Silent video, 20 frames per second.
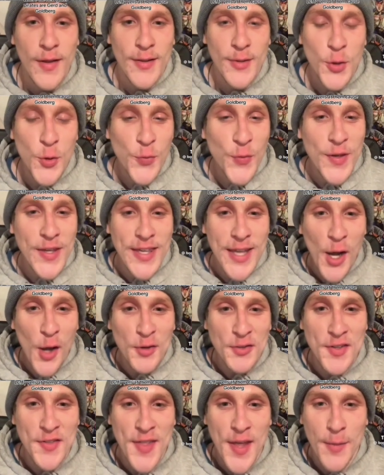Luffy
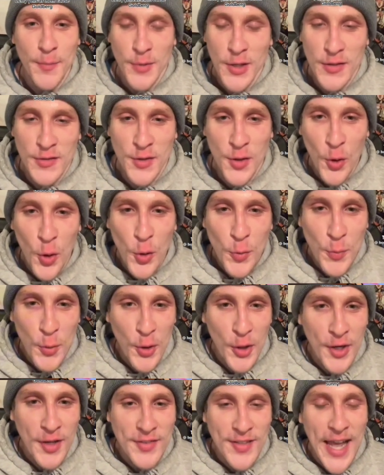yells at them because
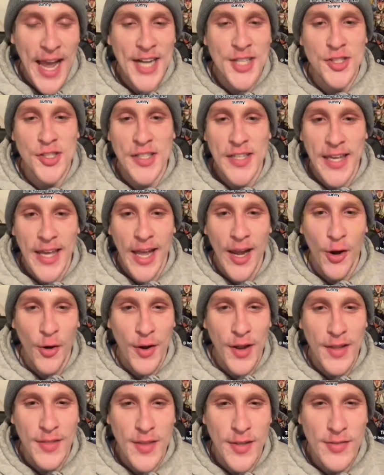Goldberg is actually
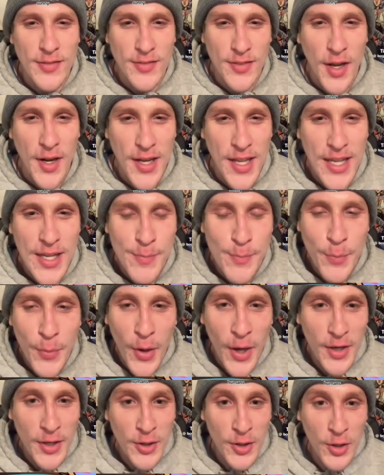carrying the Sunny,
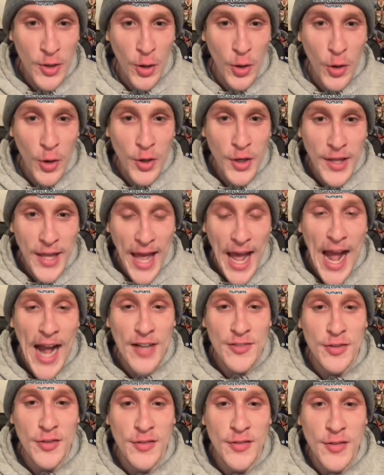but Gerd
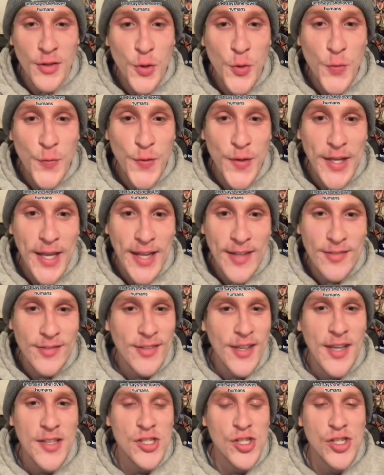catches Luffy and
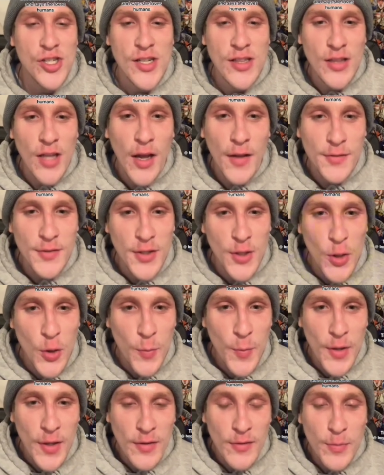says she loves
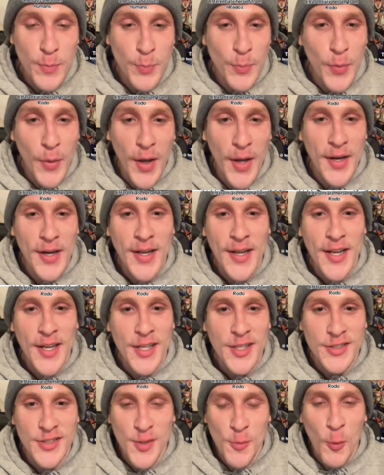humans, but
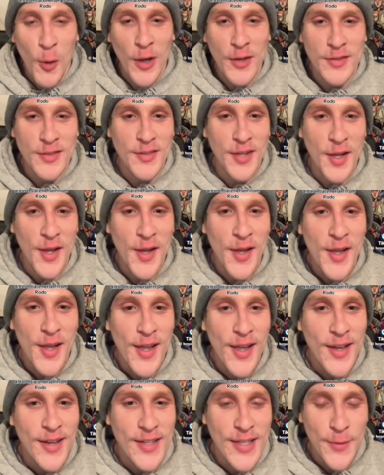she wants to
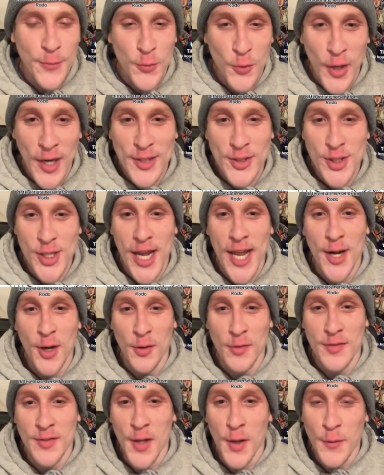differentiate
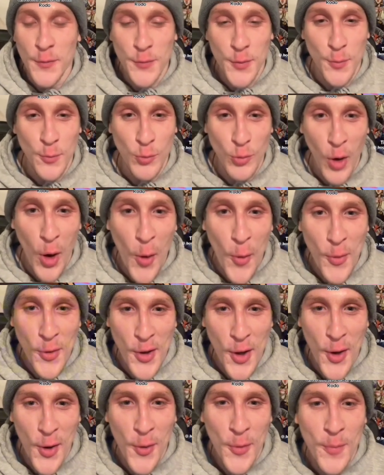herself from
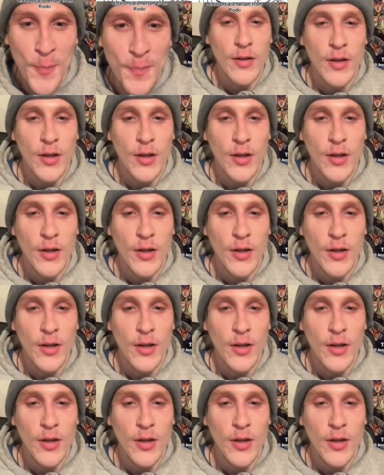Rodo.